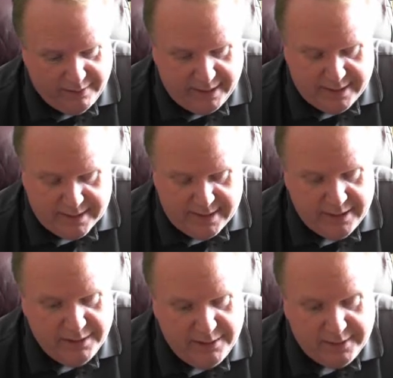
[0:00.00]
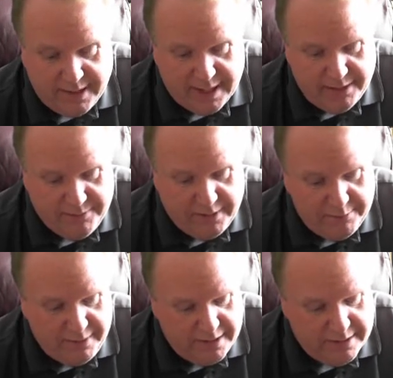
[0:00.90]
great to see you. Thank you for
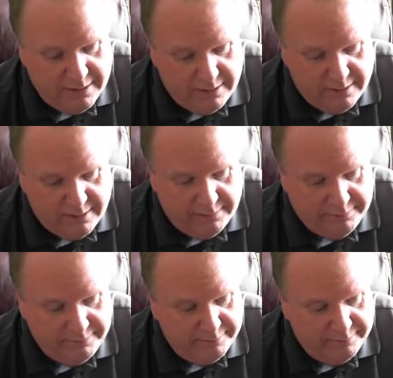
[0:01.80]
that bench card.